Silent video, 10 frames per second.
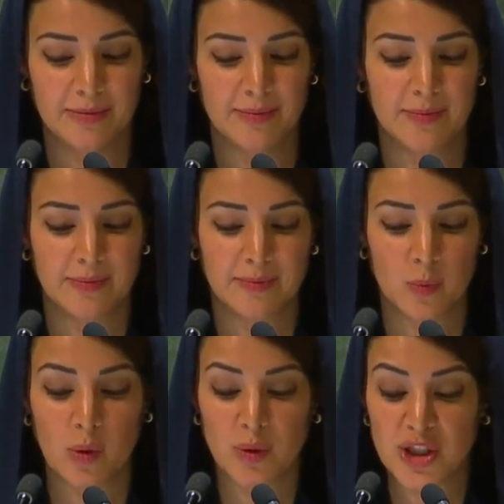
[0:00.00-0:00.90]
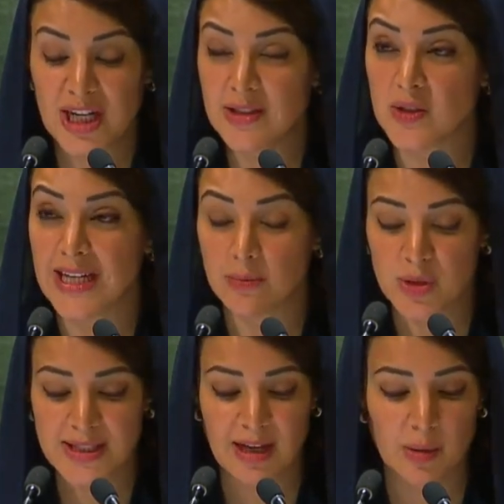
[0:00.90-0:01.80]
is our path, and
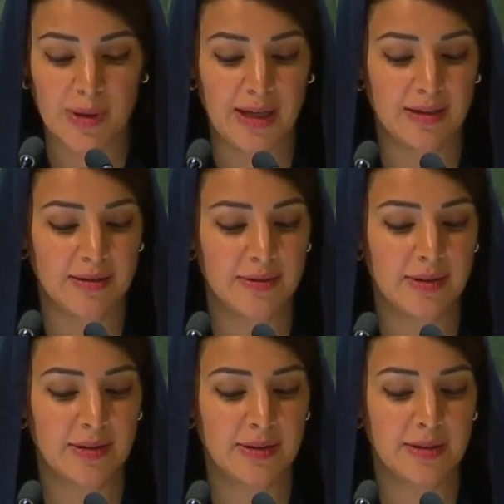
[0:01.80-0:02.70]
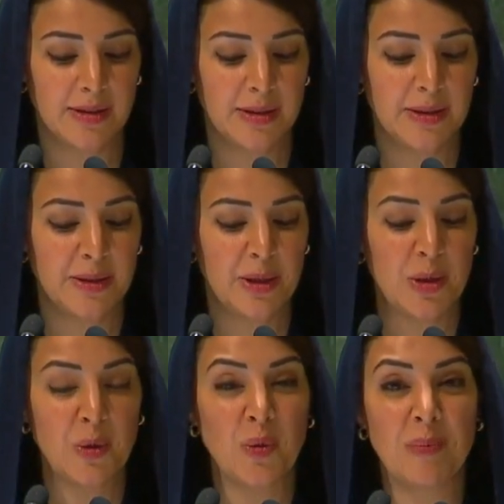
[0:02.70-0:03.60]
a stable future is our
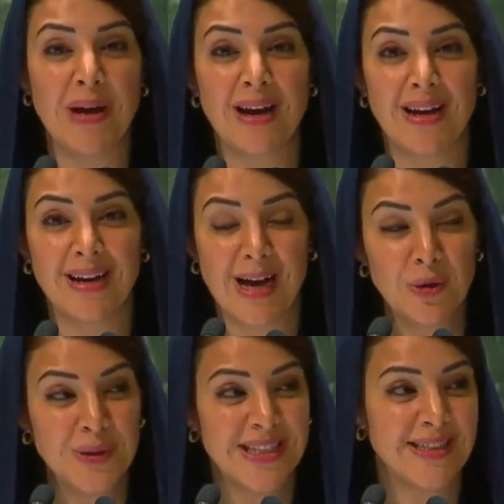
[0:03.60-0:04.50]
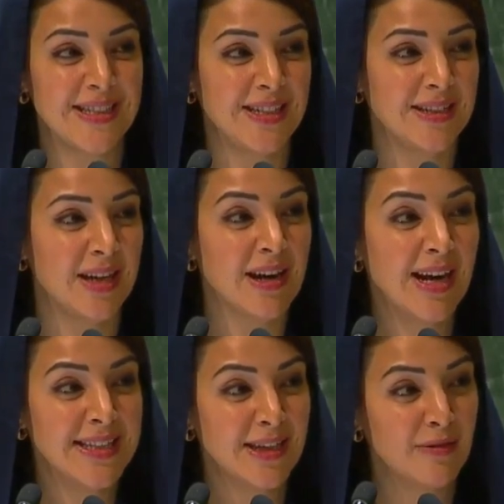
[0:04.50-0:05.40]
destination.
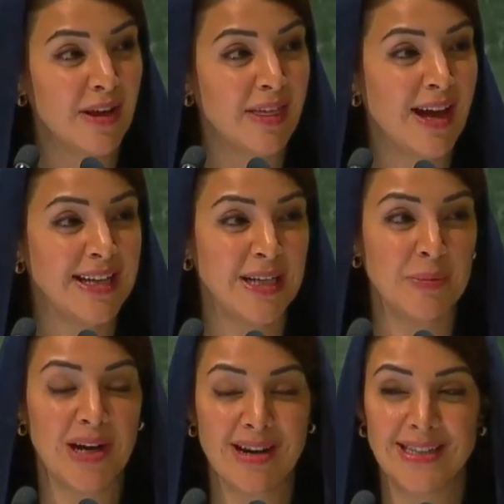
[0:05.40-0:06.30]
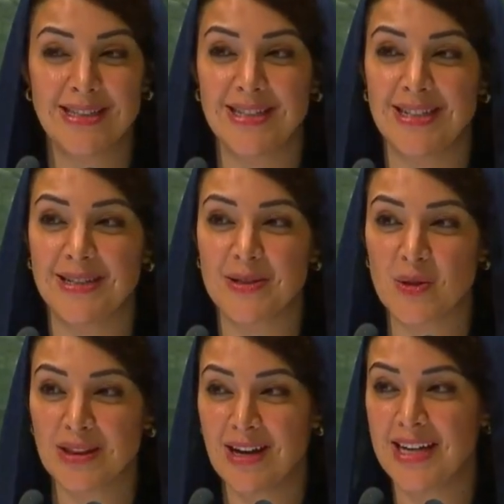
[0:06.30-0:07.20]
With the return of the
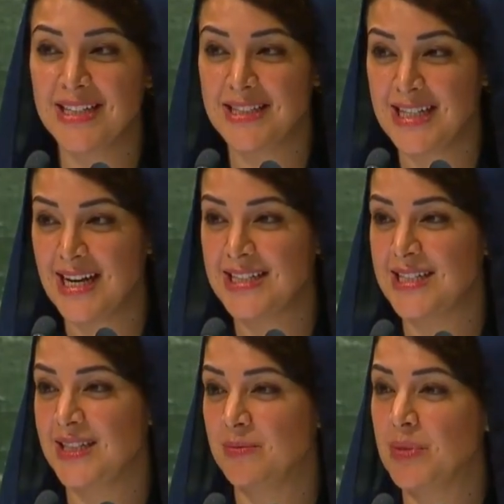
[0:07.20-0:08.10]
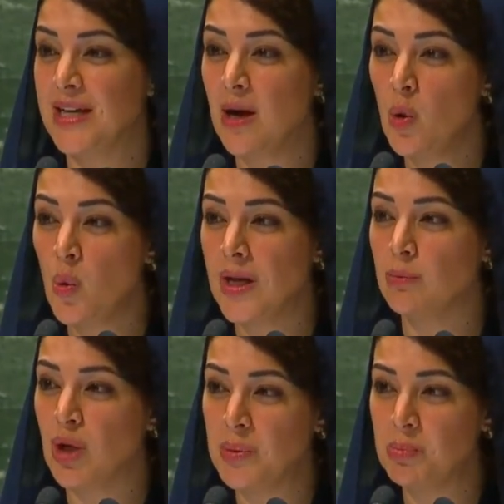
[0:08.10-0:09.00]
Emirati astronaut
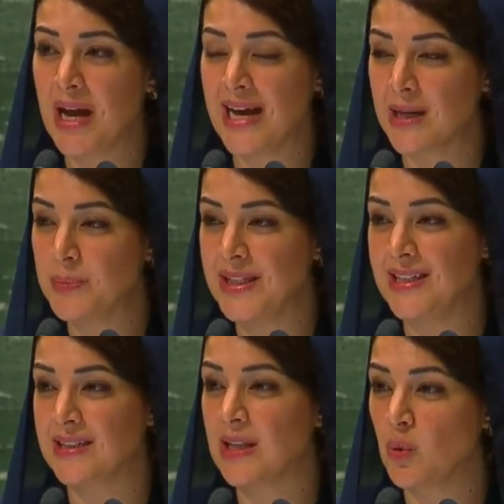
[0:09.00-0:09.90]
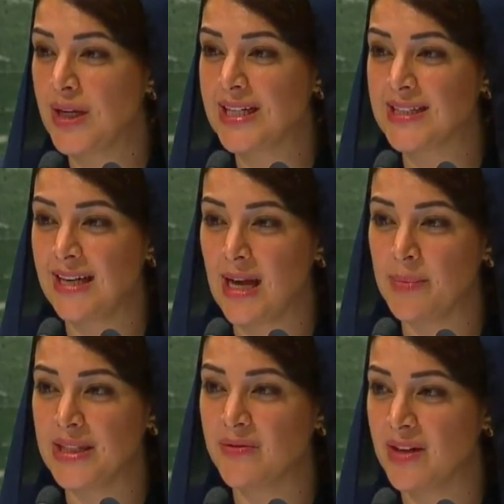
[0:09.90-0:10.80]
Sultan Al Niyadi from the first
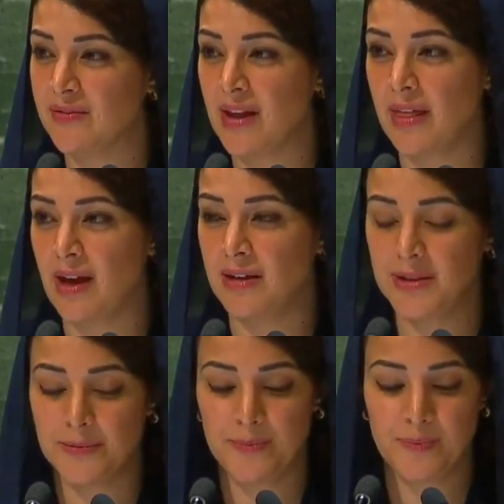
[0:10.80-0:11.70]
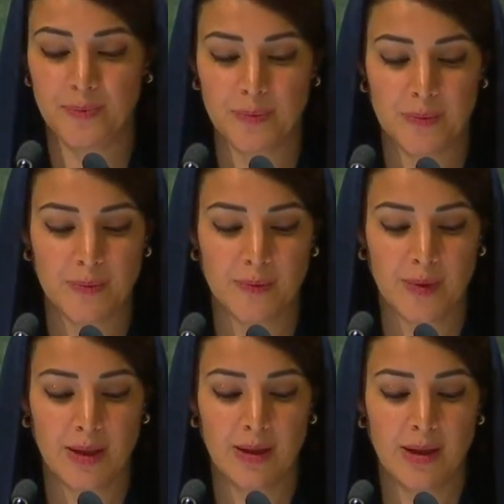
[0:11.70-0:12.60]
long Arab mission in space,
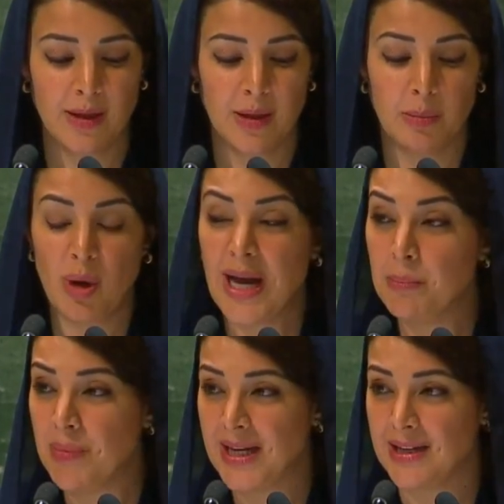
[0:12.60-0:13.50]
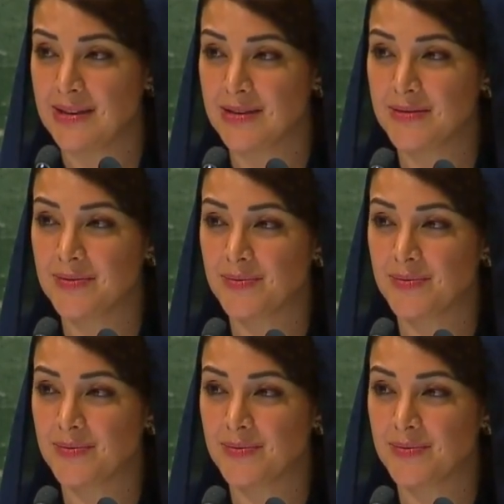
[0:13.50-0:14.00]
we see